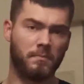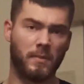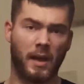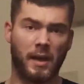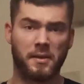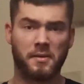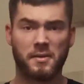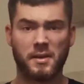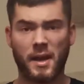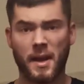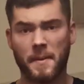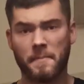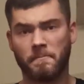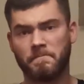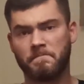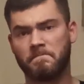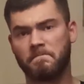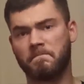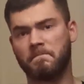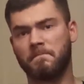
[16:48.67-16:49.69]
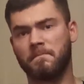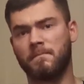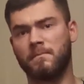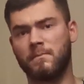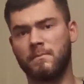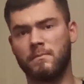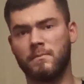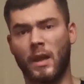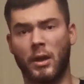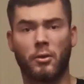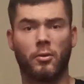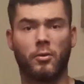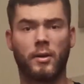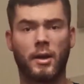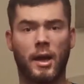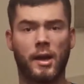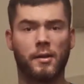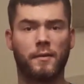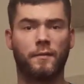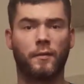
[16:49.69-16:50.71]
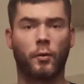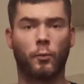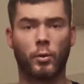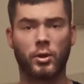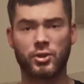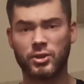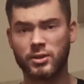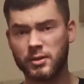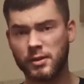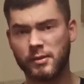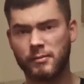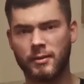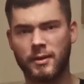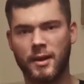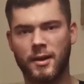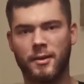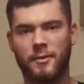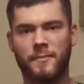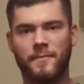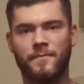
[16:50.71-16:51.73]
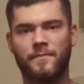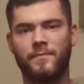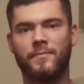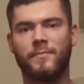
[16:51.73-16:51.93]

And yeah, thank you guys for watching this video,